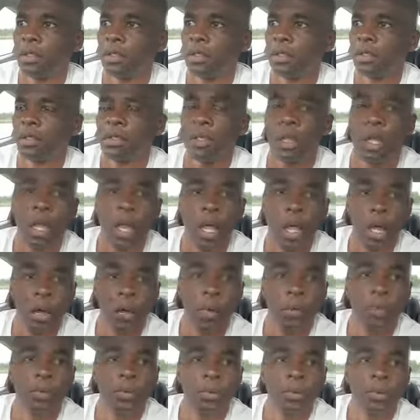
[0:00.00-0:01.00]
the
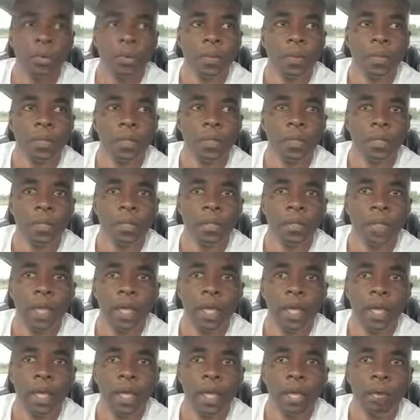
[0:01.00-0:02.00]
law.
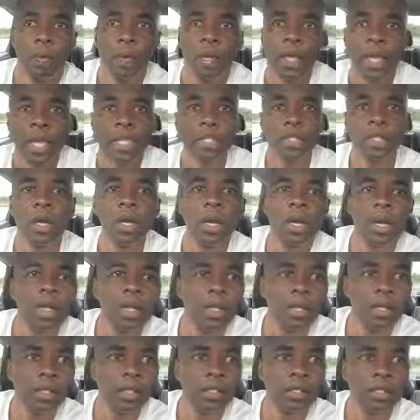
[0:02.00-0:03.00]
And what HR
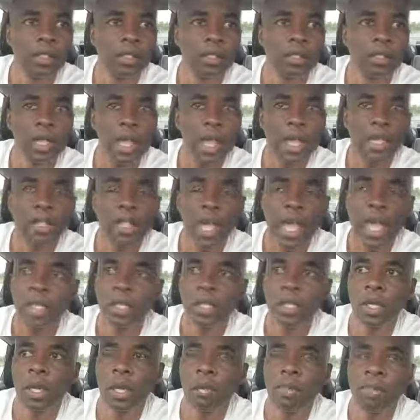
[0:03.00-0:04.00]
is
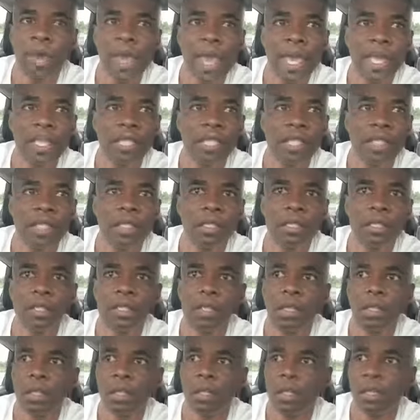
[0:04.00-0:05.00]
HR
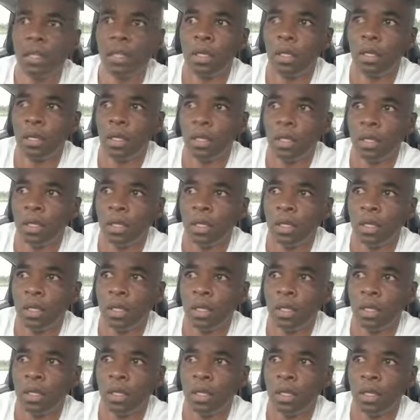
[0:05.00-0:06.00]
manages
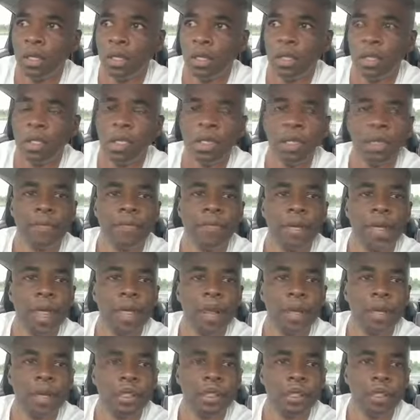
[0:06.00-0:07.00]
the
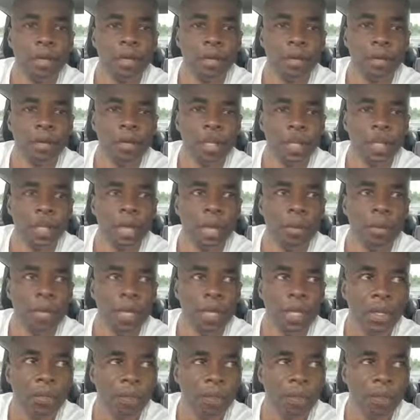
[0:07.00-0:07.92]
affairs of the company.